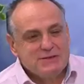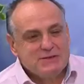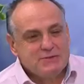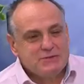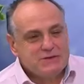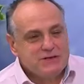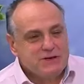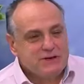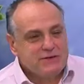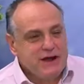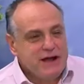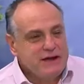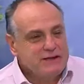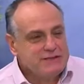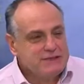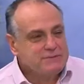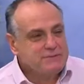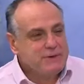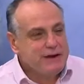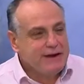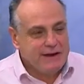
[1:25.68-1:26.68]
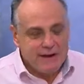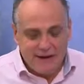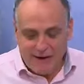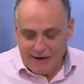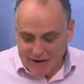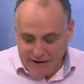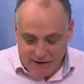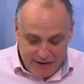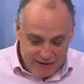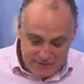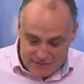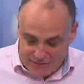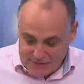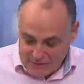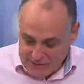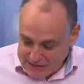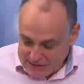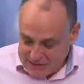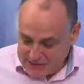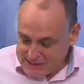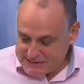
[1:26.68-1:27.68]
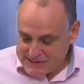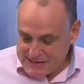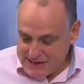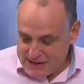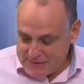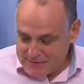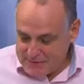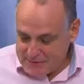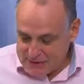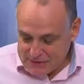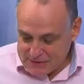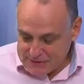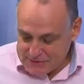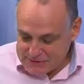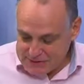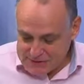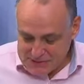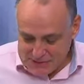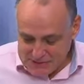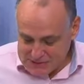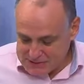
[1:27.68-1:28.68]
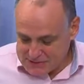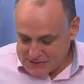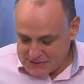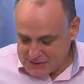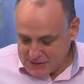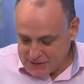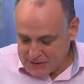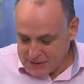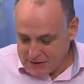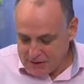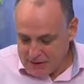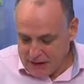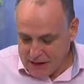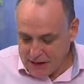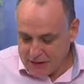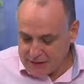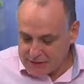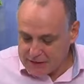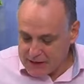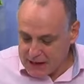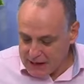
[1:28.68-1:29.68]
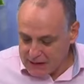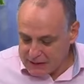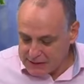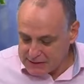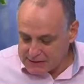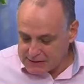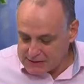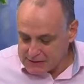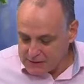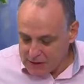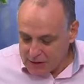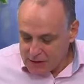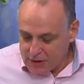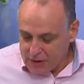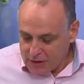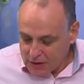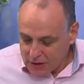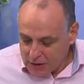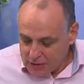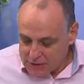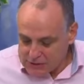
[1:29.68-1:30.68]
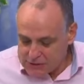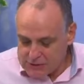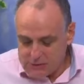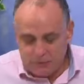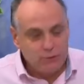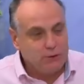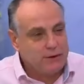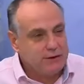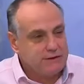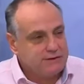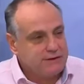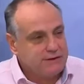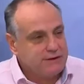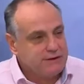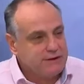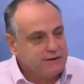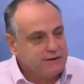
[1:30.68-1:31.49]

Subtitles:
it was created by a guy, and I have to look at his name because it's an Alex Osterwalder.